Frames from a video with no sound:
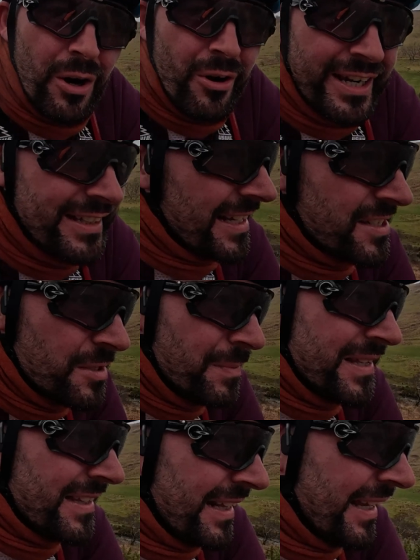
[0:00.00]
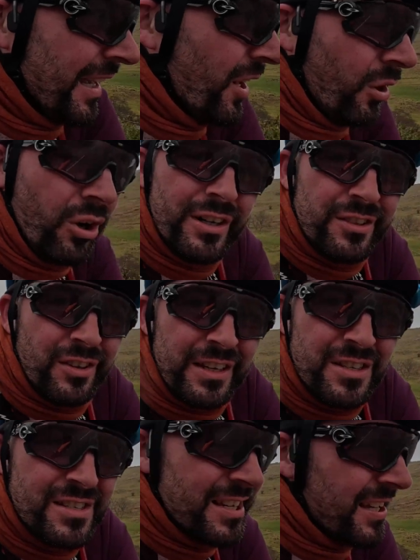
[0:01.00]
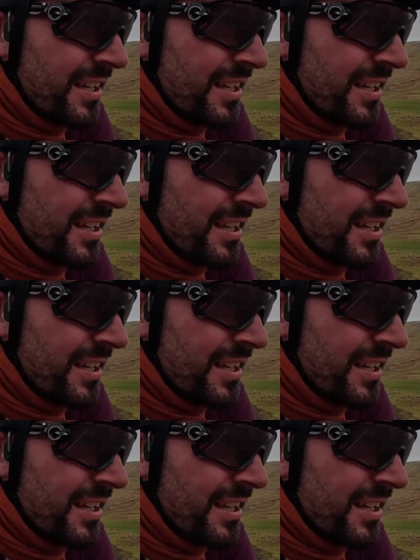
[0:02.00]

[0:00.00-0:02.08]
a ride this has been today. Honestly, it's